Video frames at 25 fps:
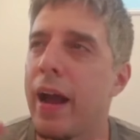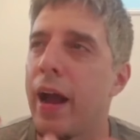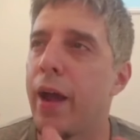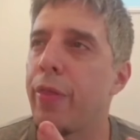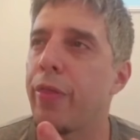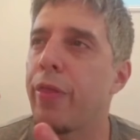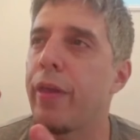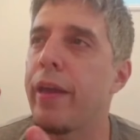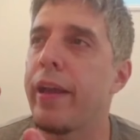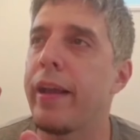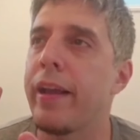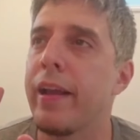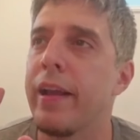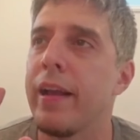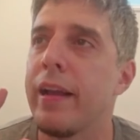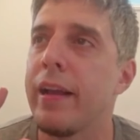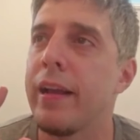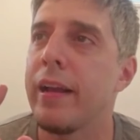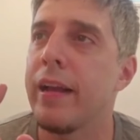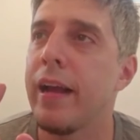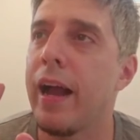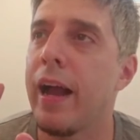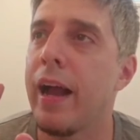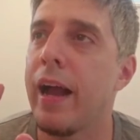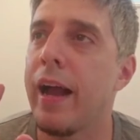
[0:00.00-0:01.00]
I think
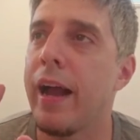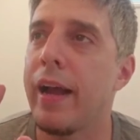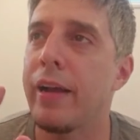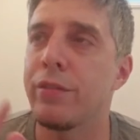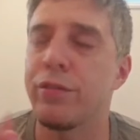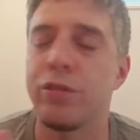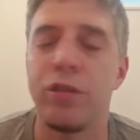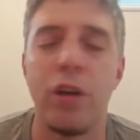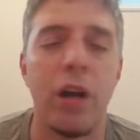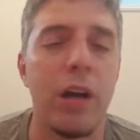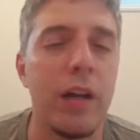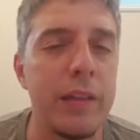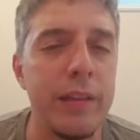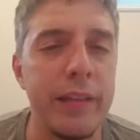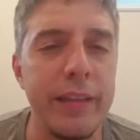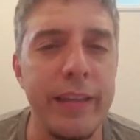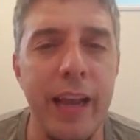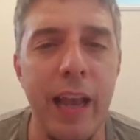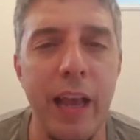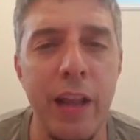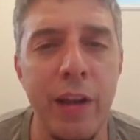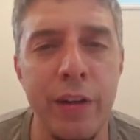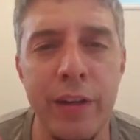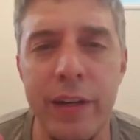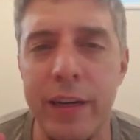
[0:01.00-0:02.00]
I saw the
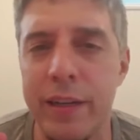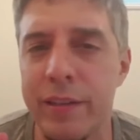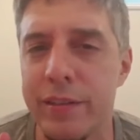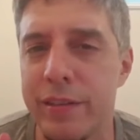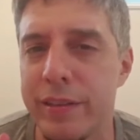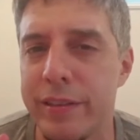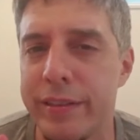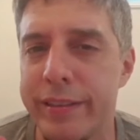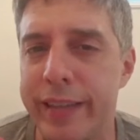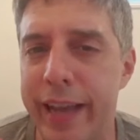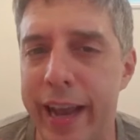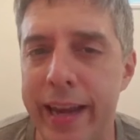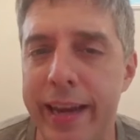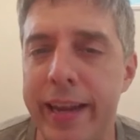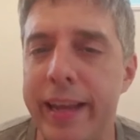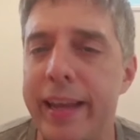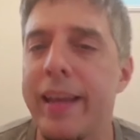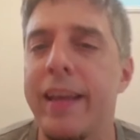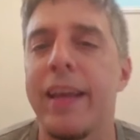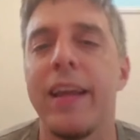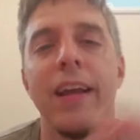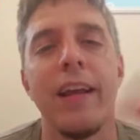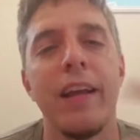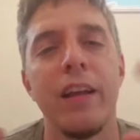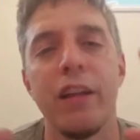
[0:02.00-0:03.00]
killer isn't
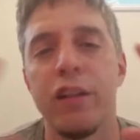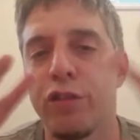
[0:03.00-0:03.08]
Teddy.